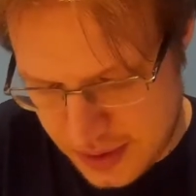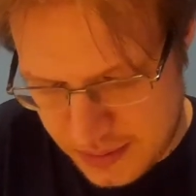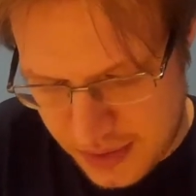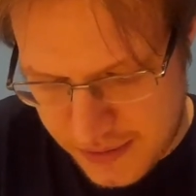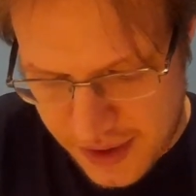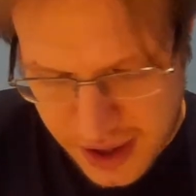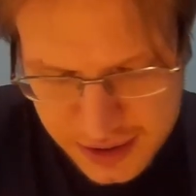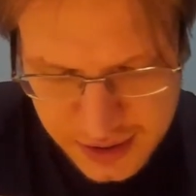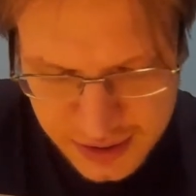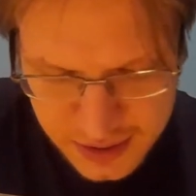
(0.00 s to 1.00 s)
But I've had
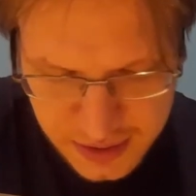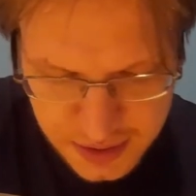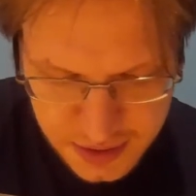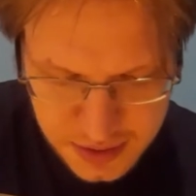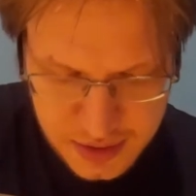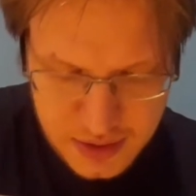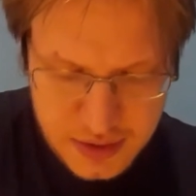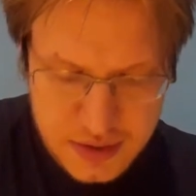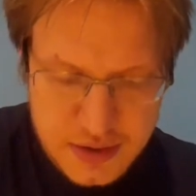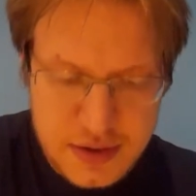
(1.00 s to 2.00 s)

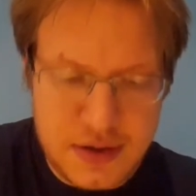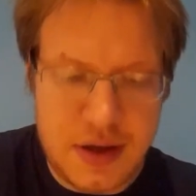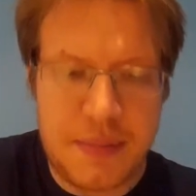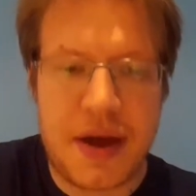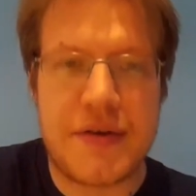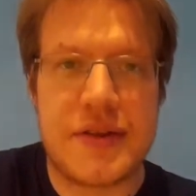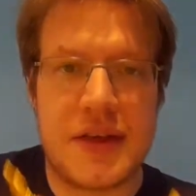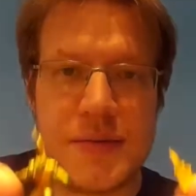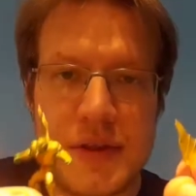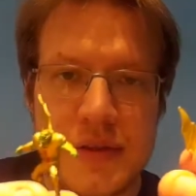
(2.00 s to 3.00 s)
a
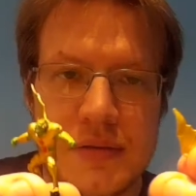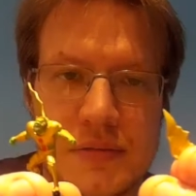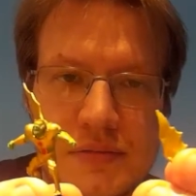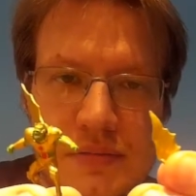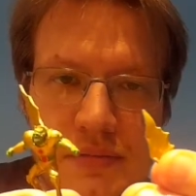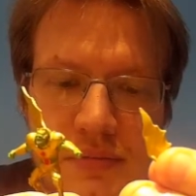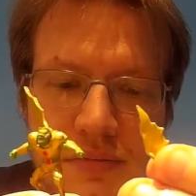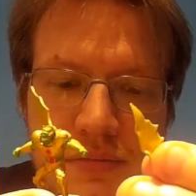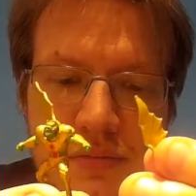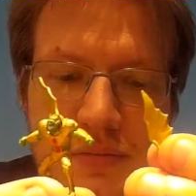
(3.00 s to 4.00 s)
Parademon,
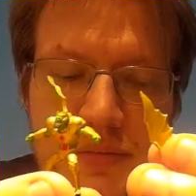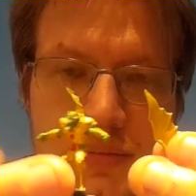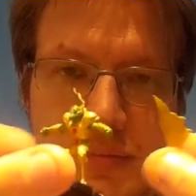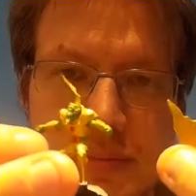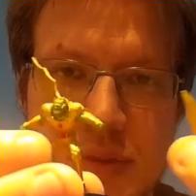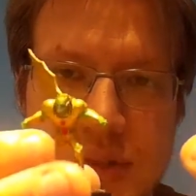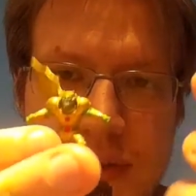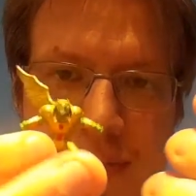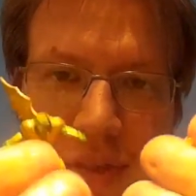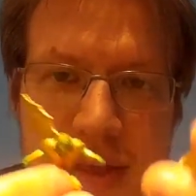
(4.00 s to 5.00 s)
which
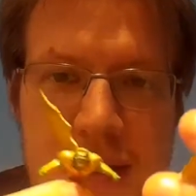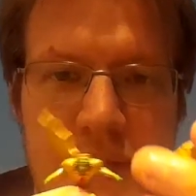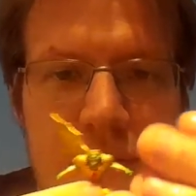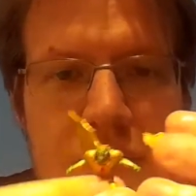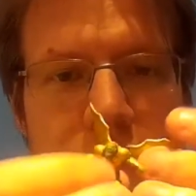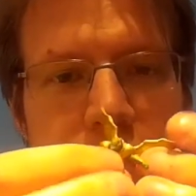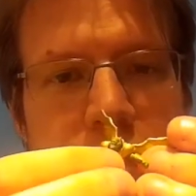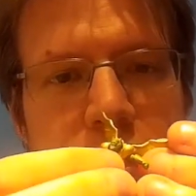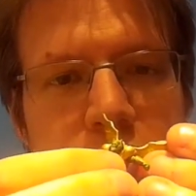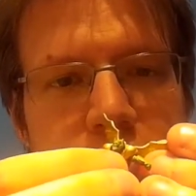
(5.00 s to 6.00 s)
obviously
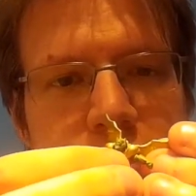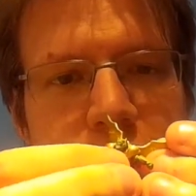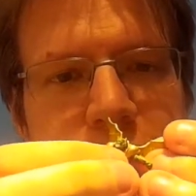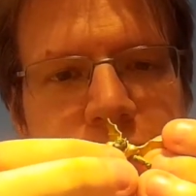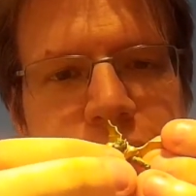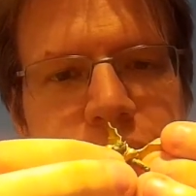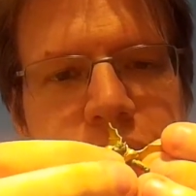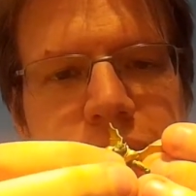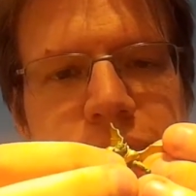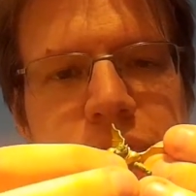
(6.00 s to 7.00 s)
long-time
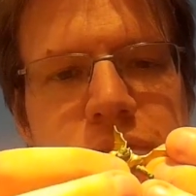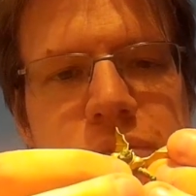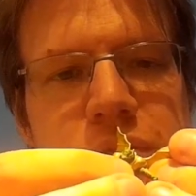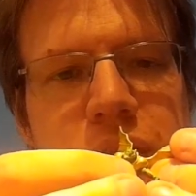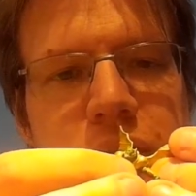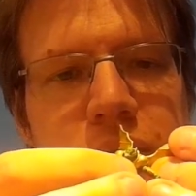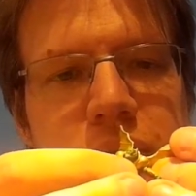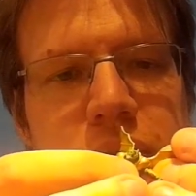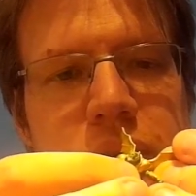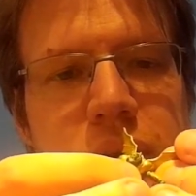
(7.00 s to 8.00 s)
E14 viewers will know
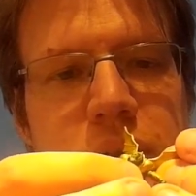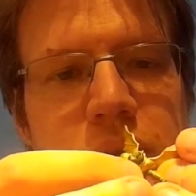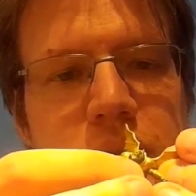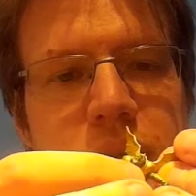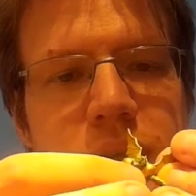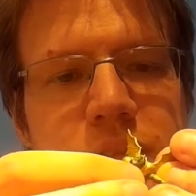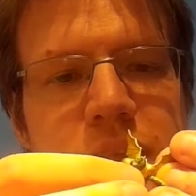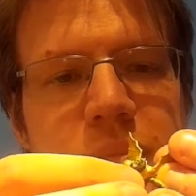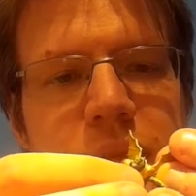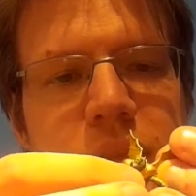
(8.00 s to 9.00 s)
I've
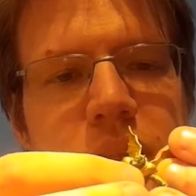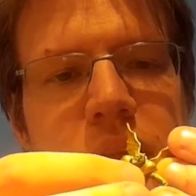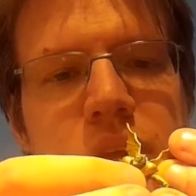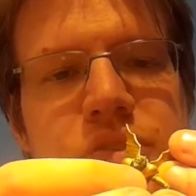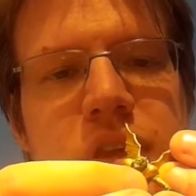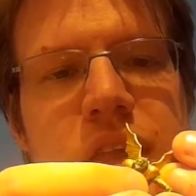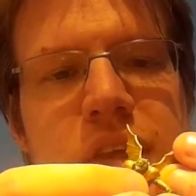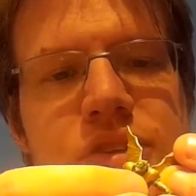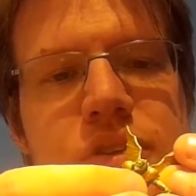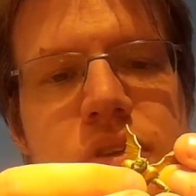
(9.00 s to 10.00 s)
assembled a large
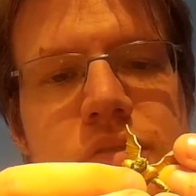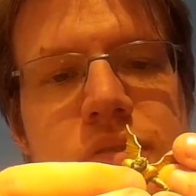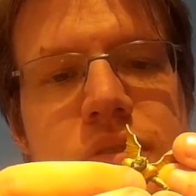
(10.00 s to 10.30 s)
collection of,